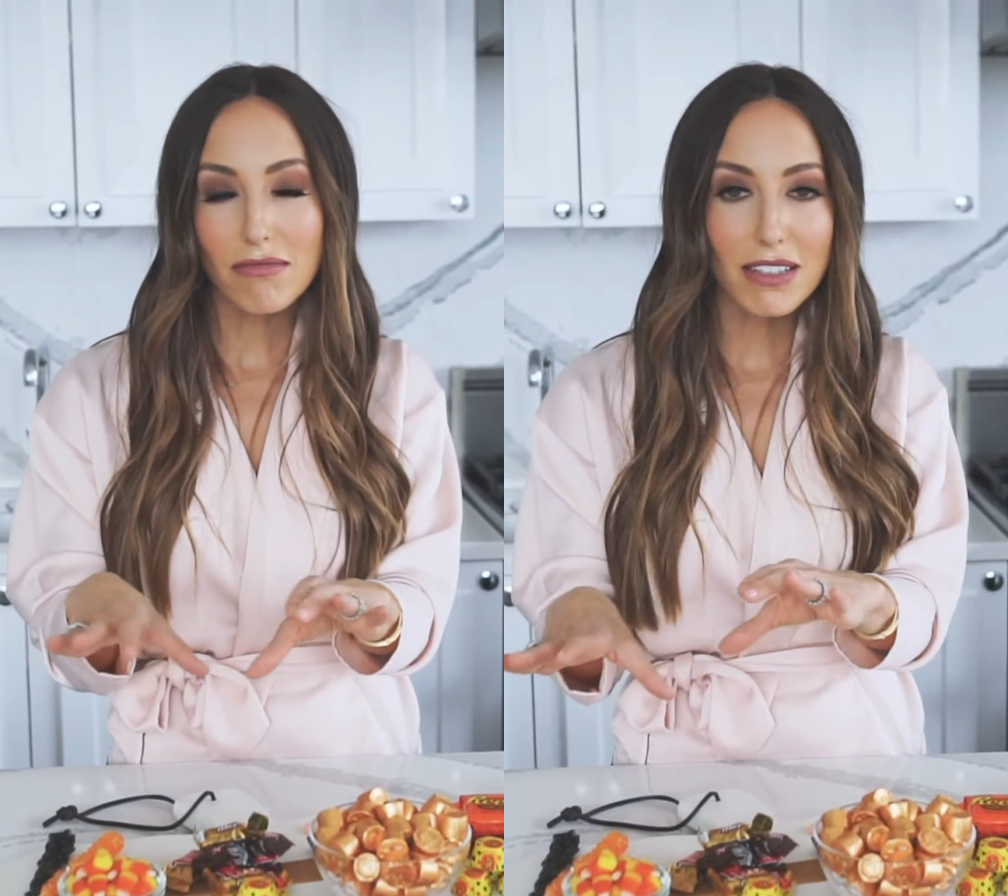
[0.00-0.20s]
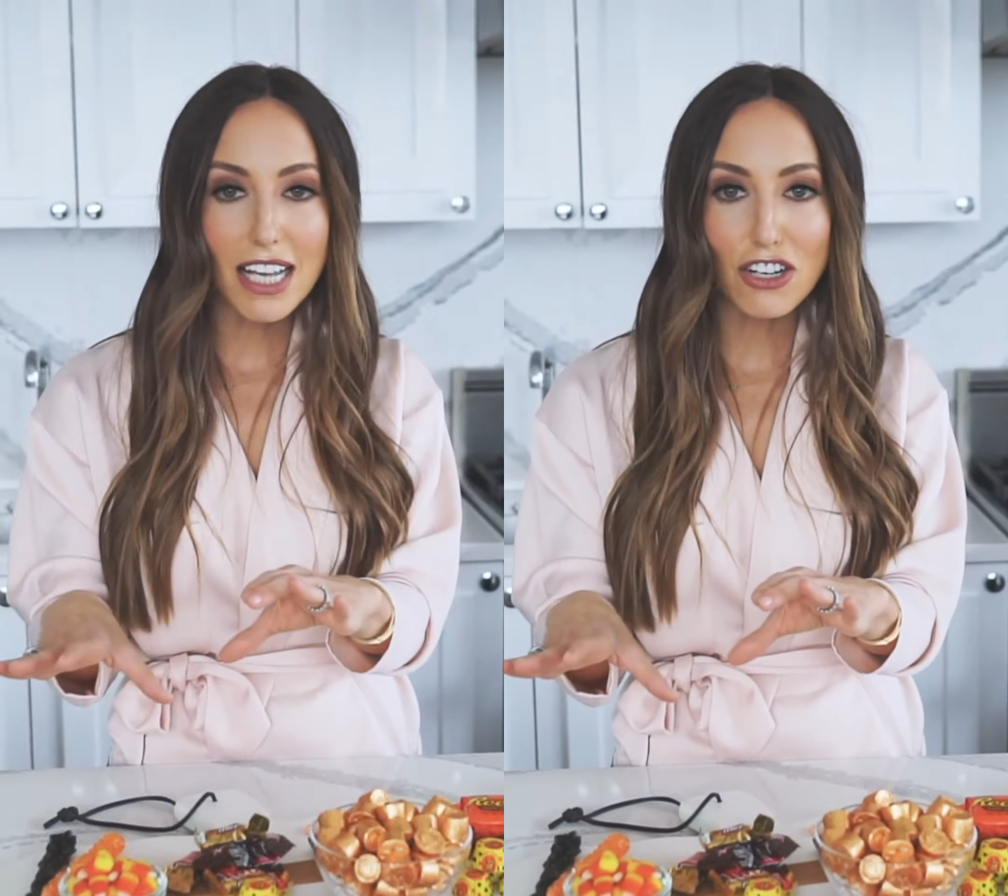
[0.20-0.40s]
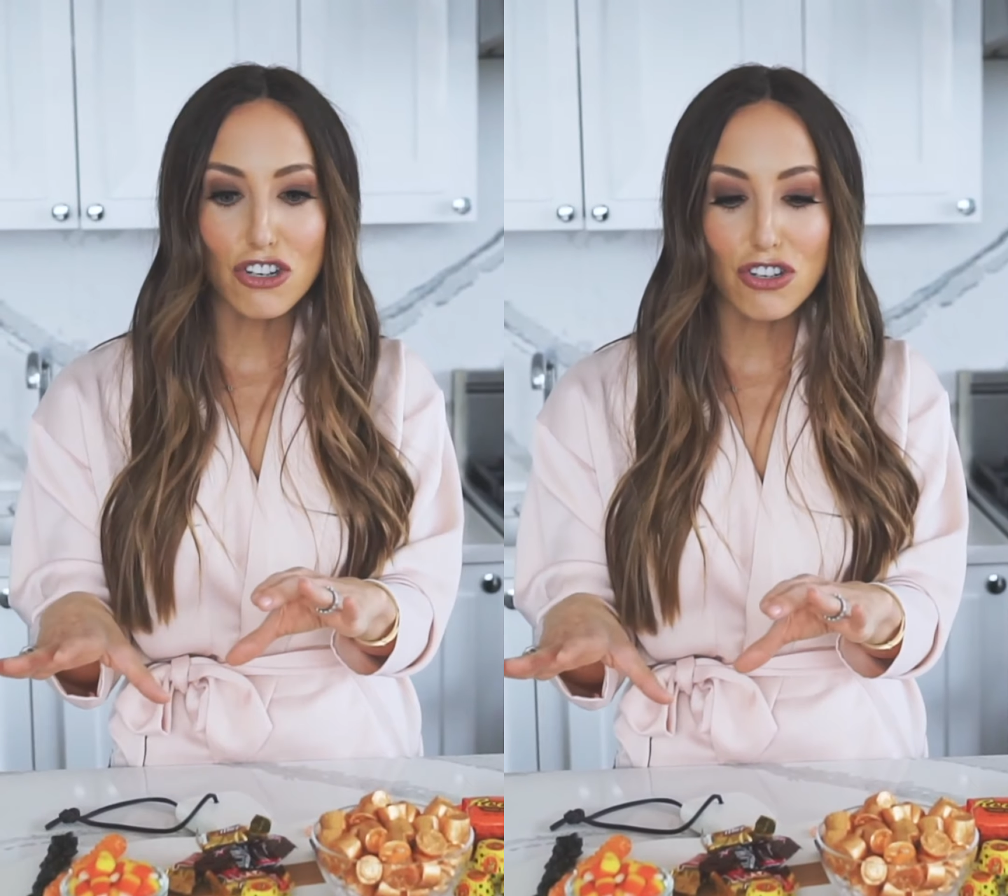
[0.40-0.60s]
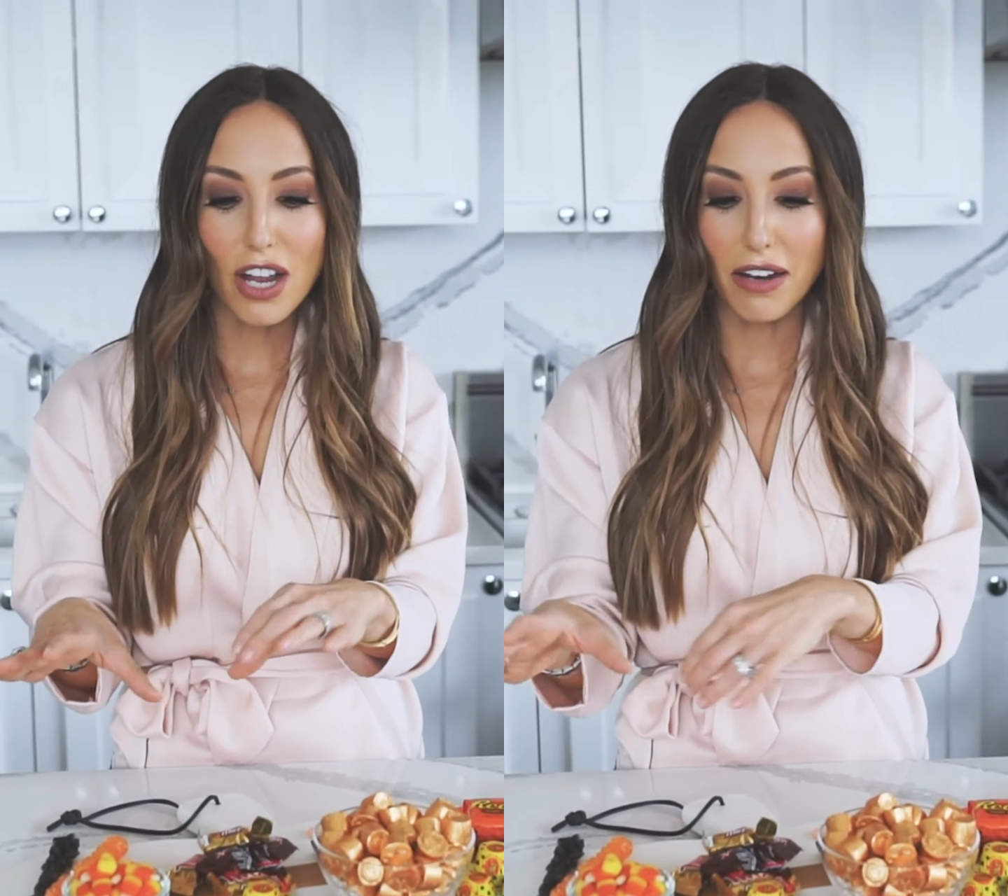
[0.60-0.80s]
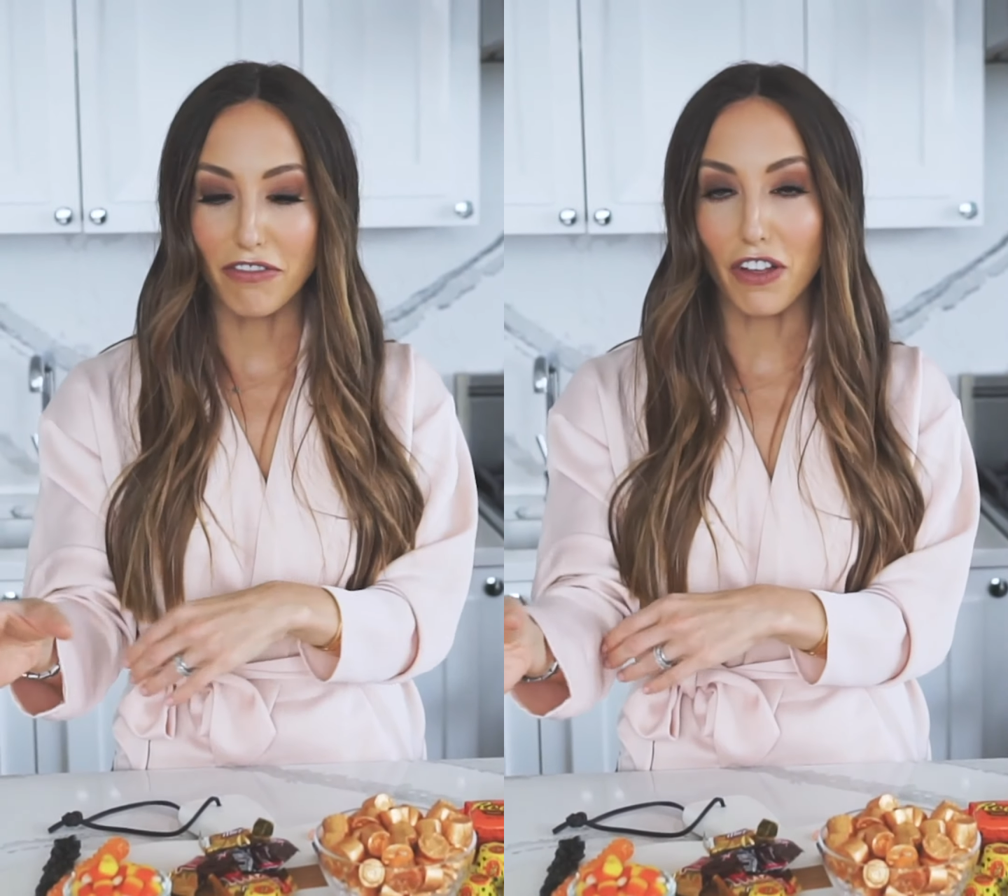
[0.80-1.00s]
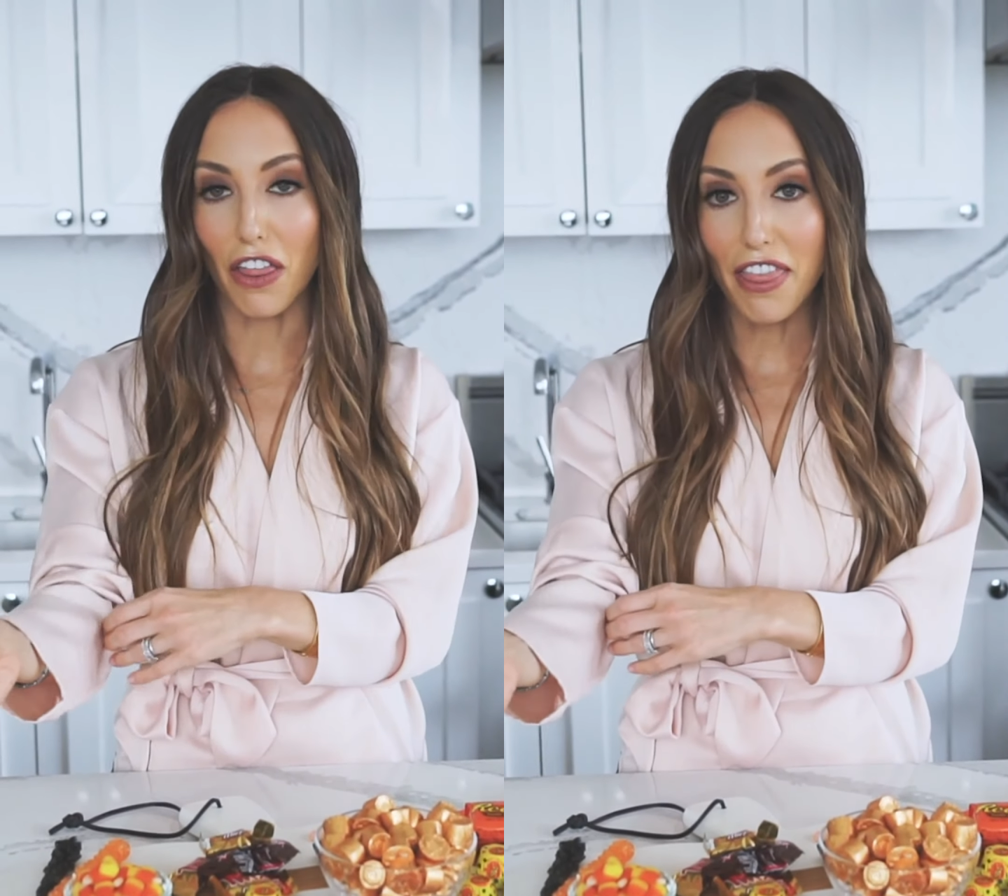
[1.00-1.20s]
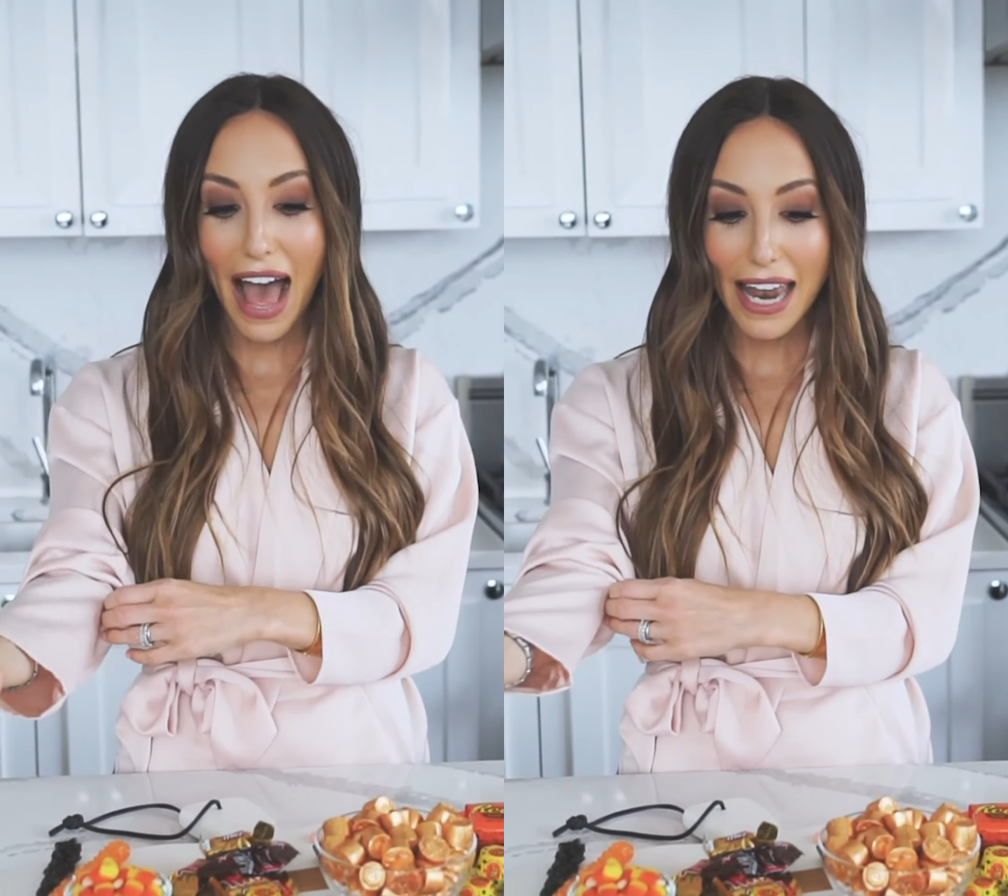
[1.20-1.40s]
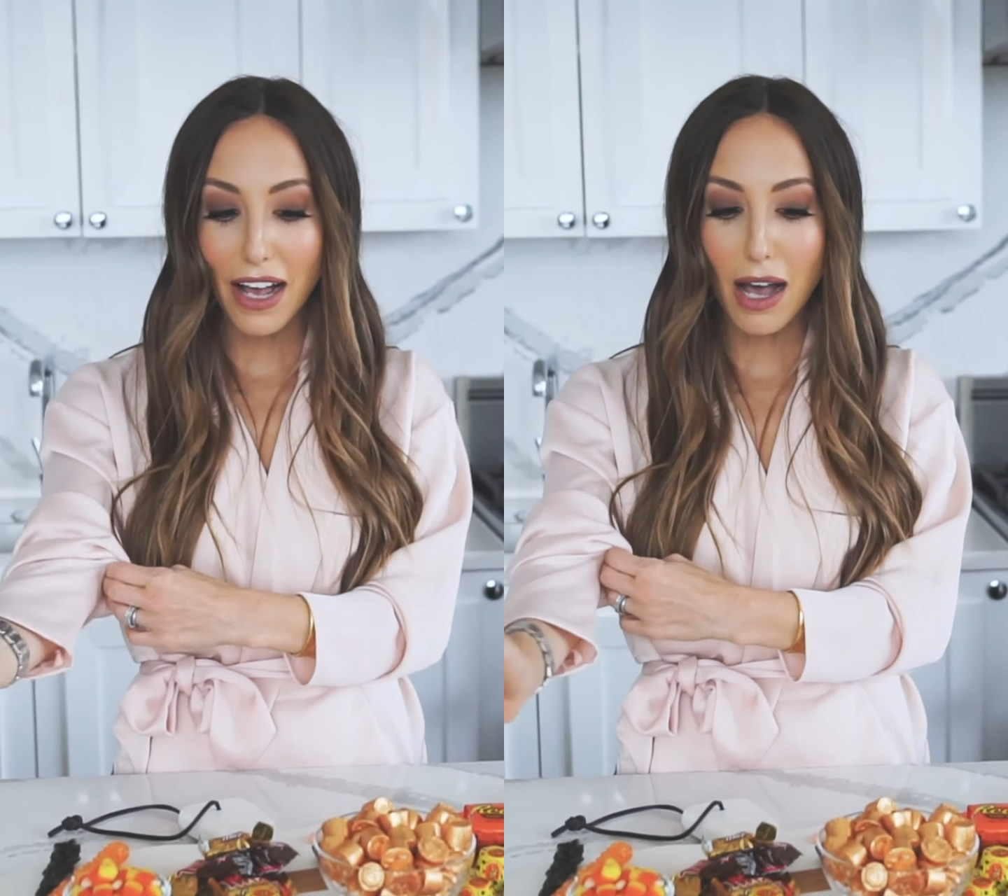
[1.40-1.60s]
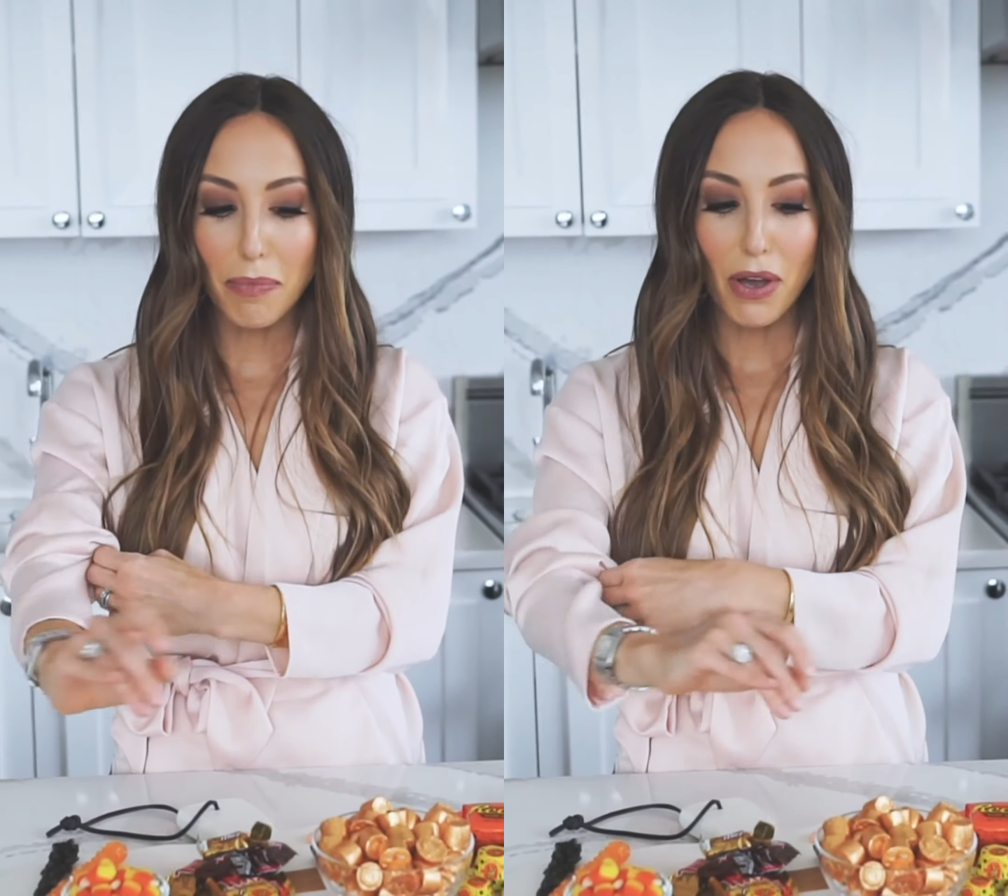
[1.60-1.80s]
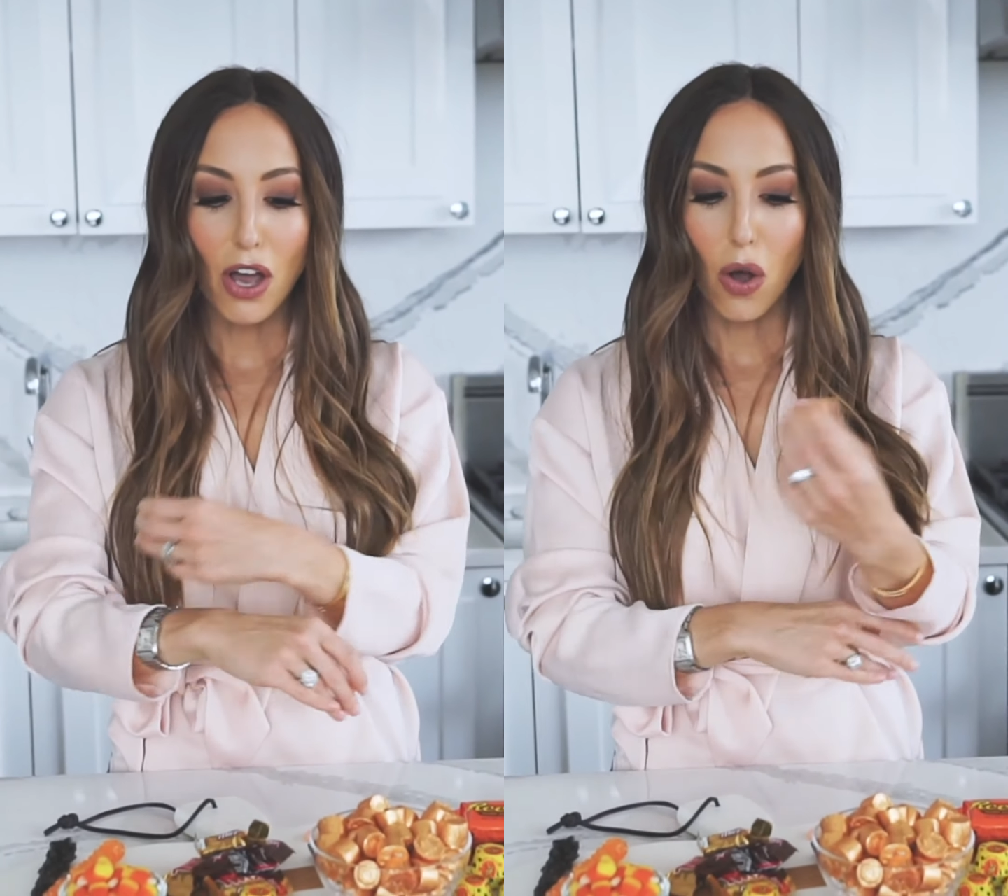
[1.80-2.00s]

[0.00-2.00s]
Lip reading: dish and fill that up,